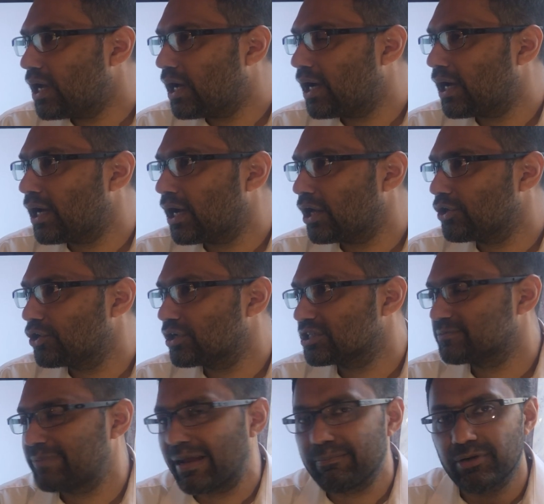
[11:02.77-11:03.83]
you're going to
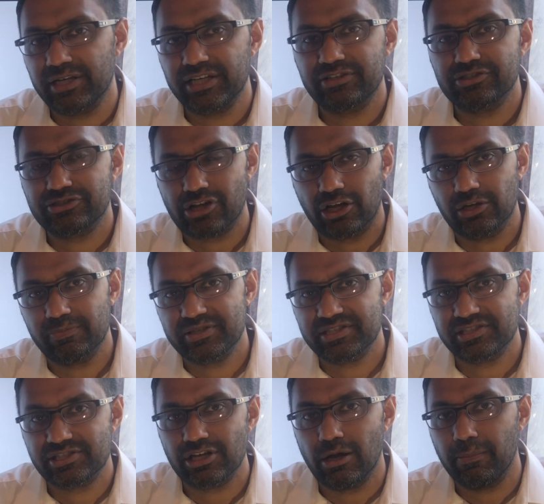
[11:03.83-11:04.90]
spend money to start your
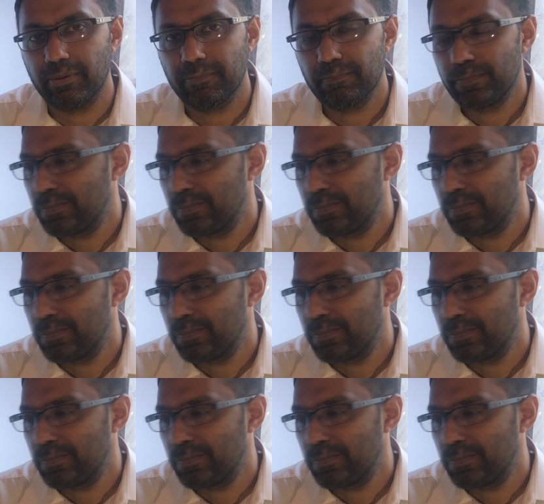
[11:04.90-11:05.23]
business up.